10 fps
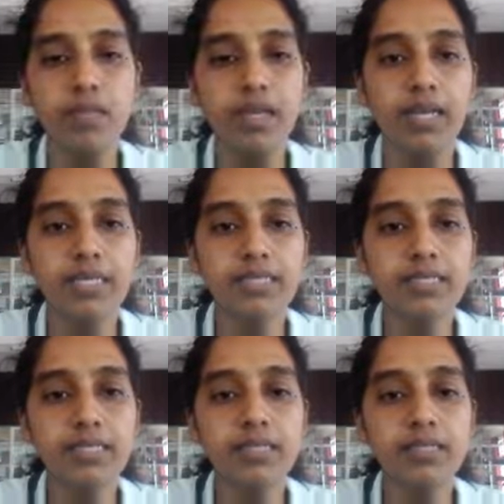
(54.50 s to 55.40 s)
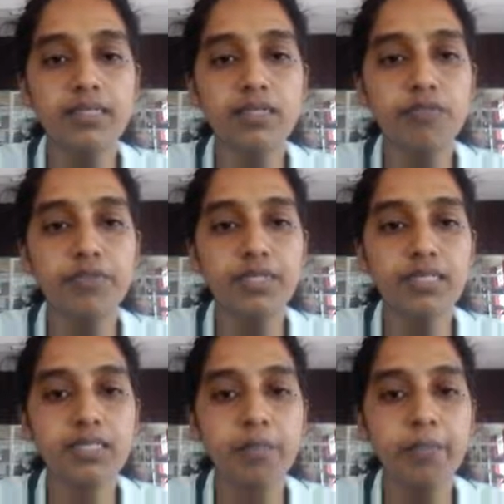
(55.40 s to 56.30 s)
Consider a
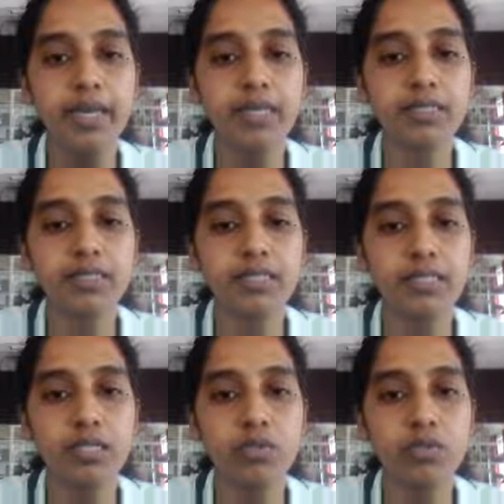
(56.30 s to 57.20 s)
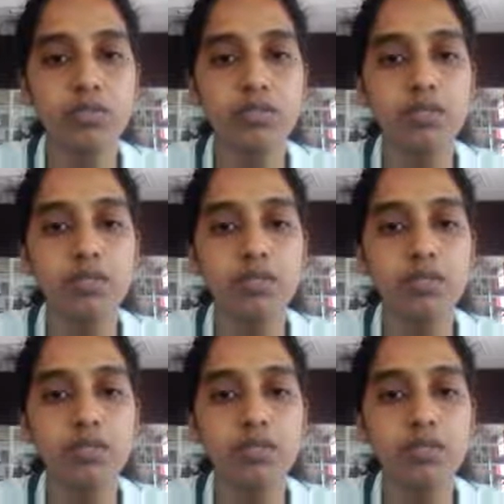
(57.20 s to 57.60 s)
fixed bias circuit.